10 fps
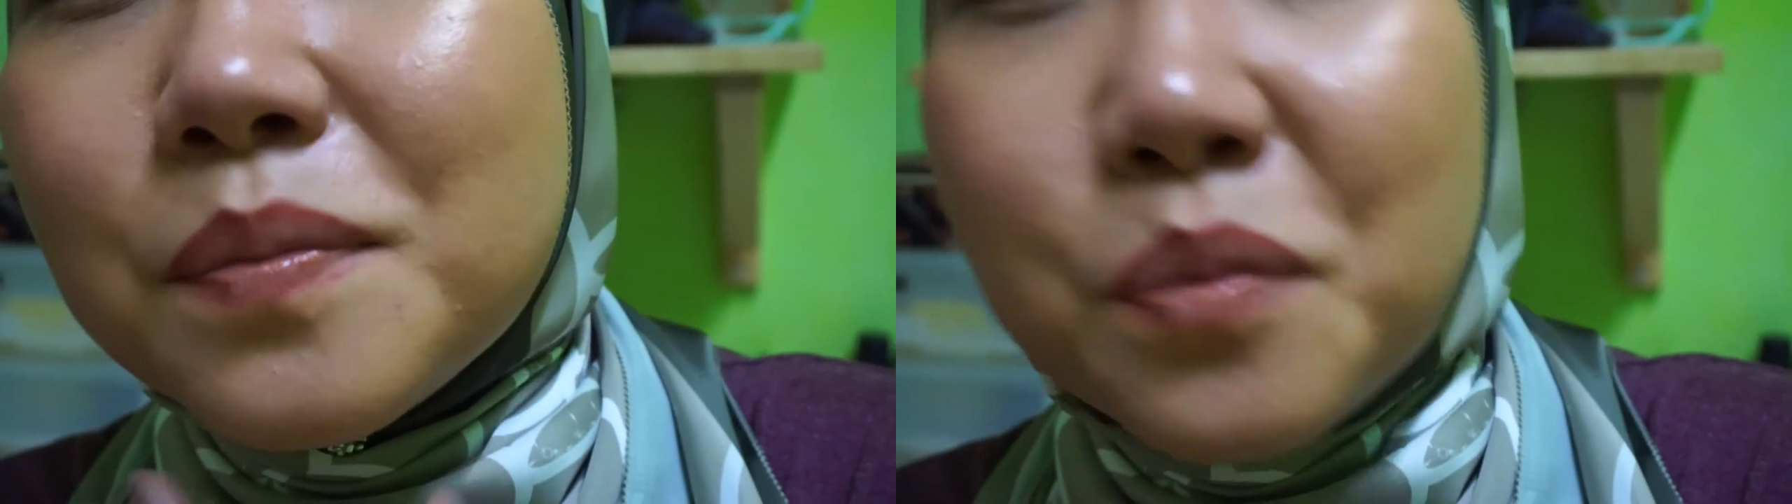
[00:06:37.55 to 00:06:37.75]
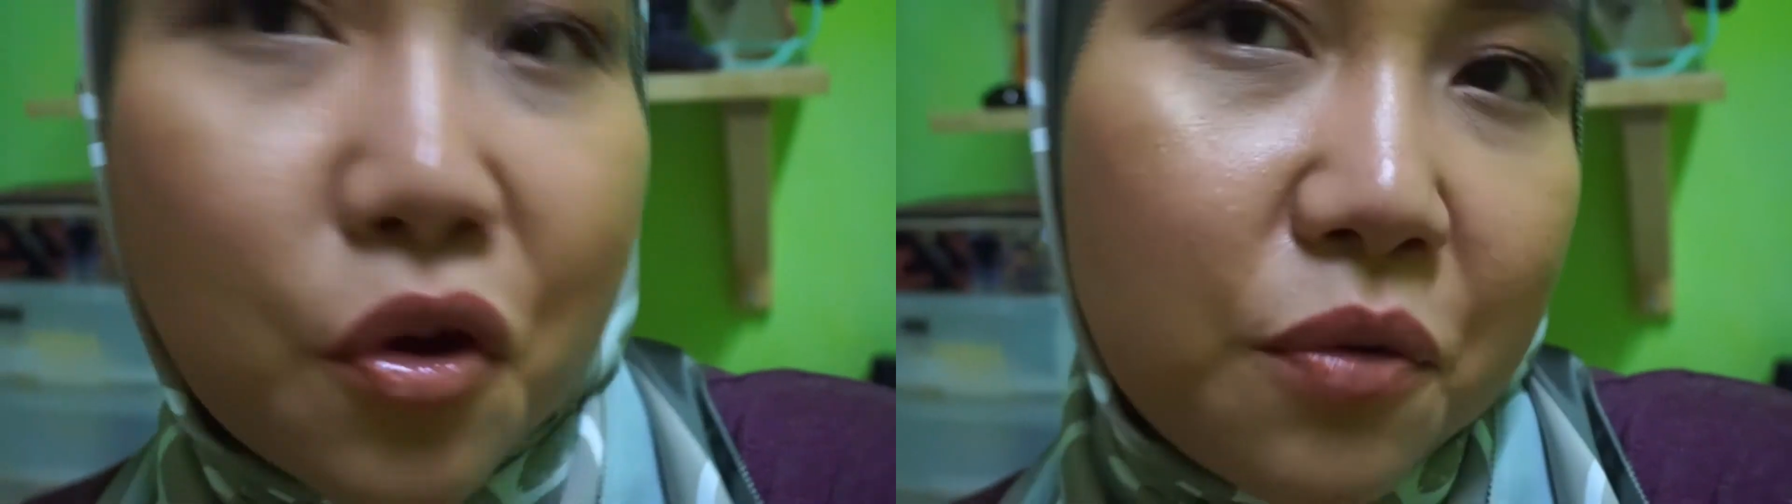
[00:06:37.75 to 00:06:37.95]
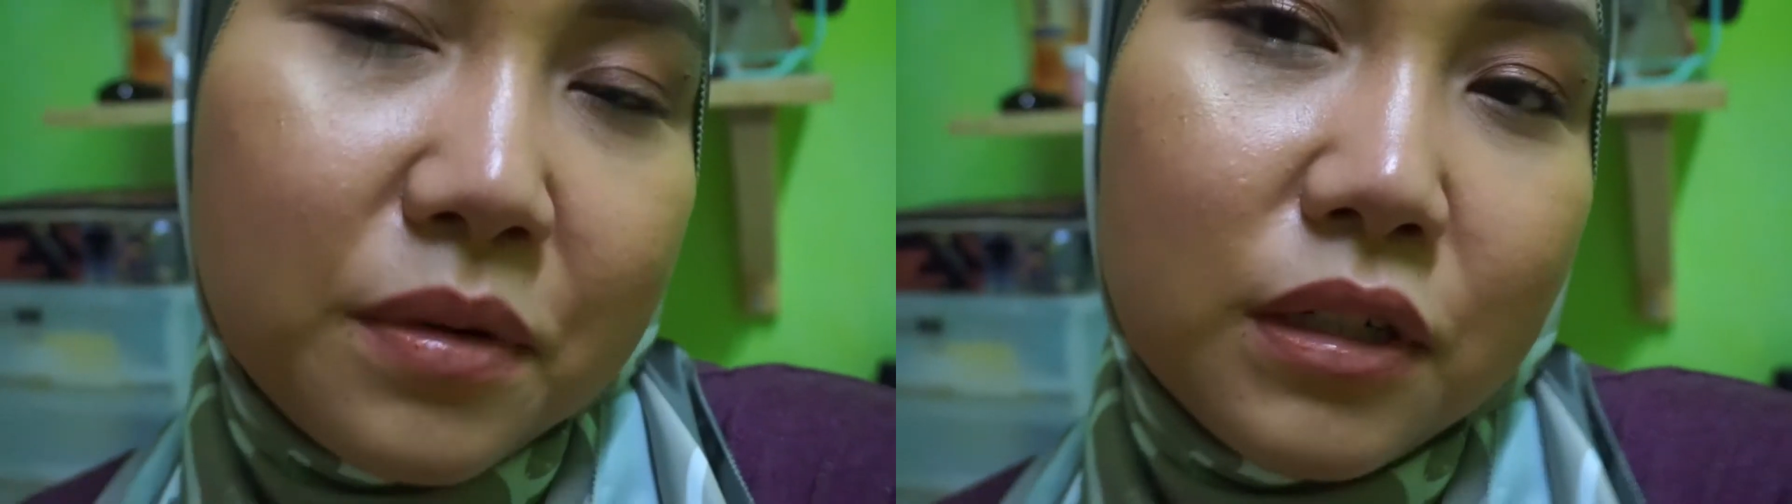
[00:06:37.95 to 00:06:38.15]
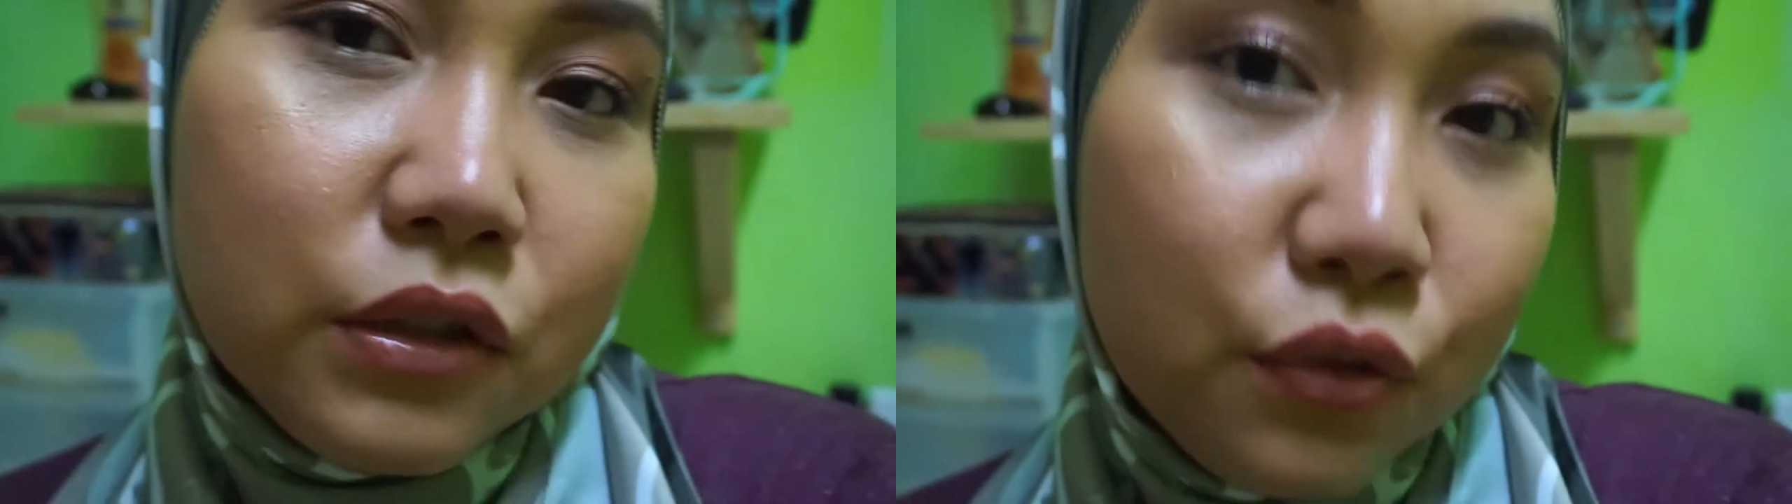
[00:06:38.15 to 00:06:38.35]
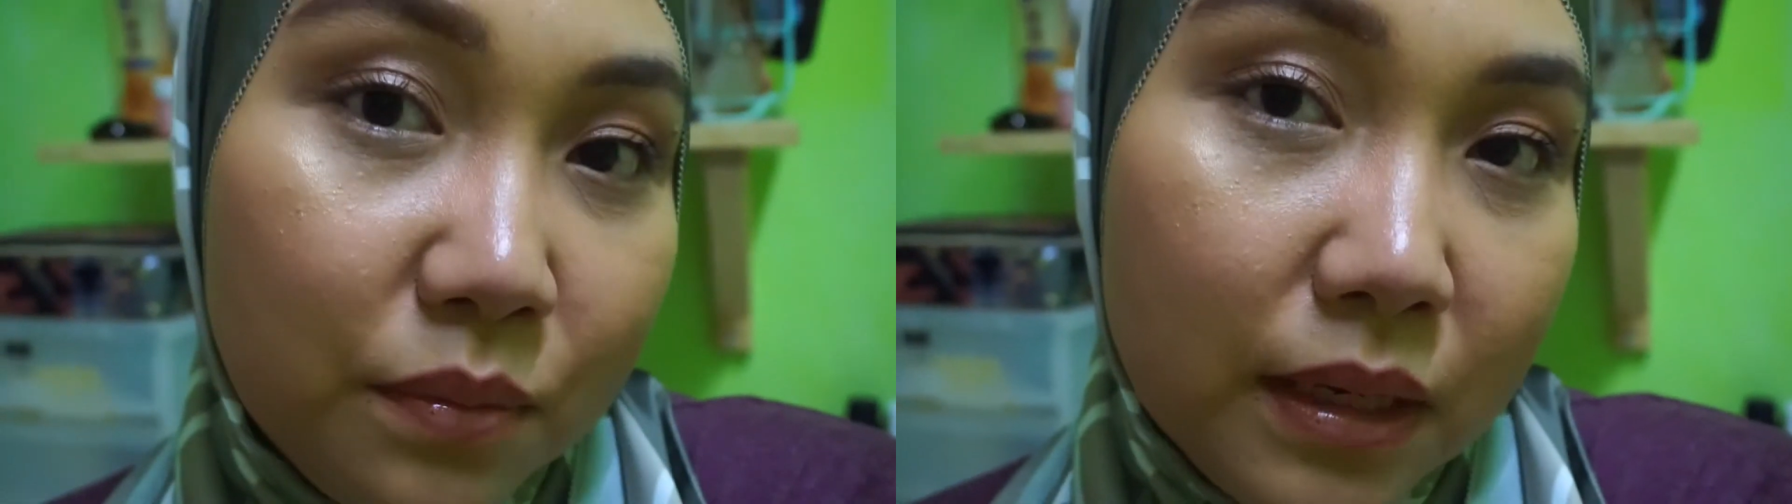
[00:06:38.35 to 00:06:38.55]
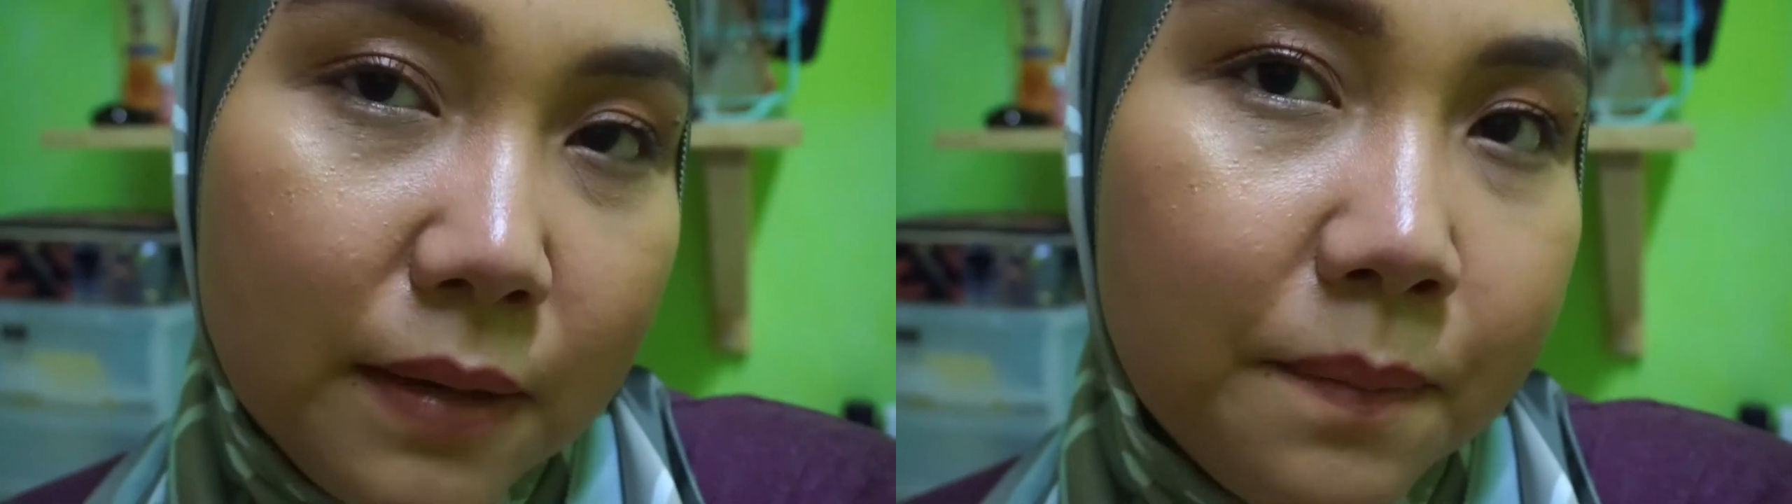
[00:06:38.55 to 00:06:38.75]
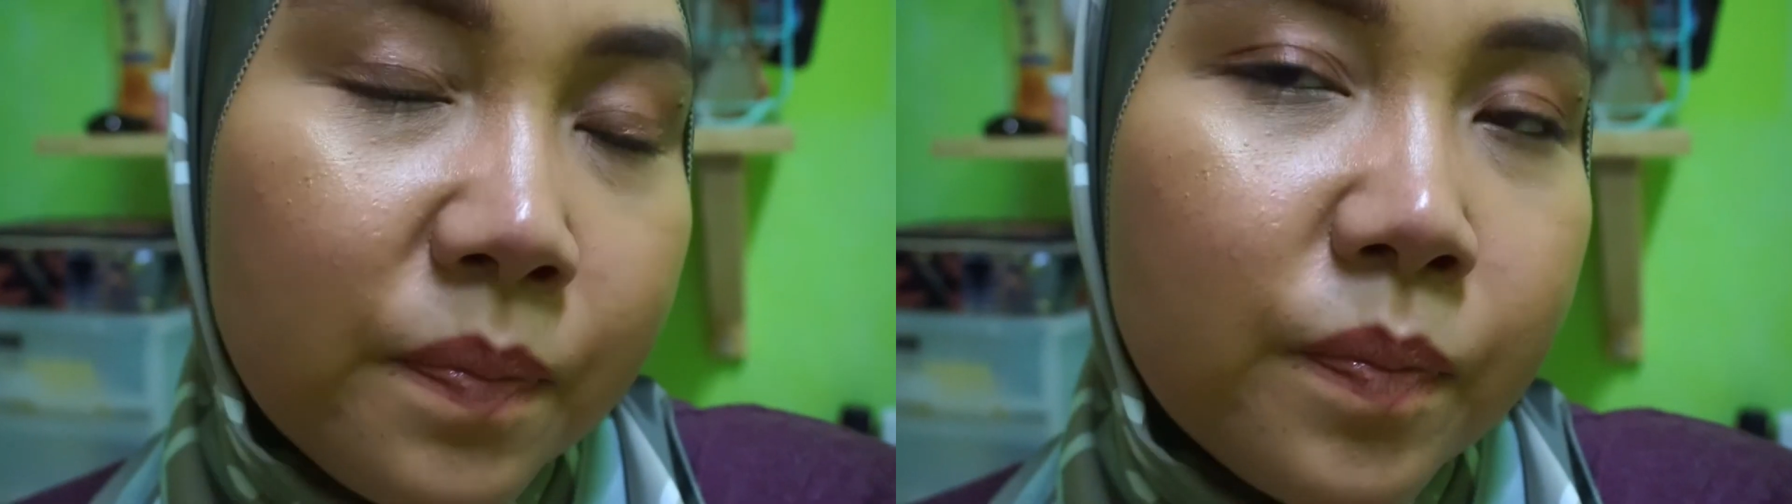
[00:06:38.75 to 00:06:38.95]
normal to me,